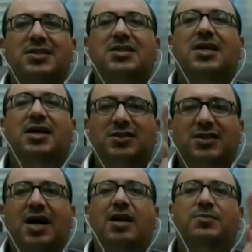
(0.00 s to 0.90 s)
against
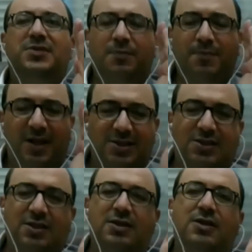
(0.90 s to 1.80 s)
Arabs and
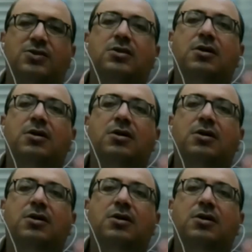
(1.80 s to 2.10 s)
Palestinians.